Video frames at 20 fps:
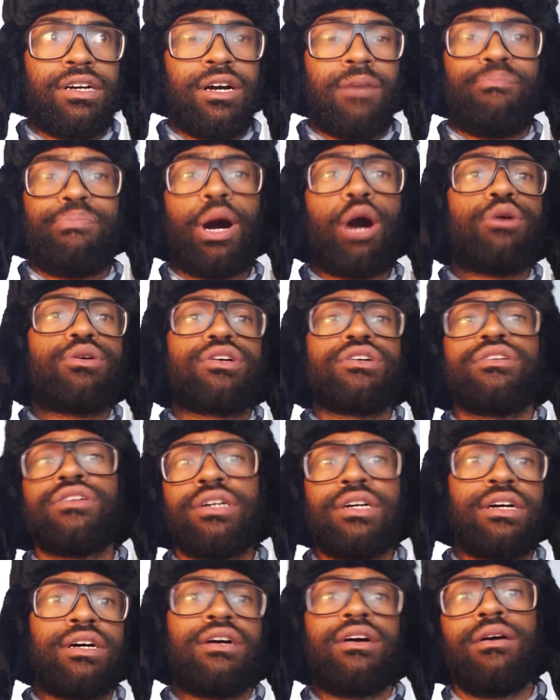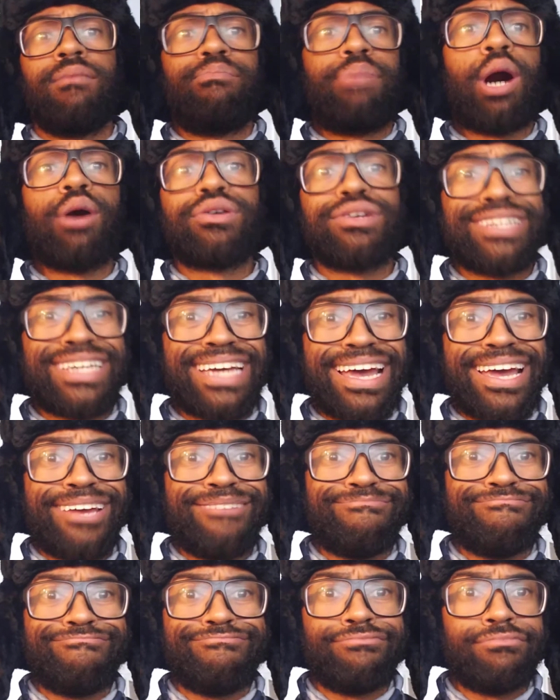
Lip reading: poker game.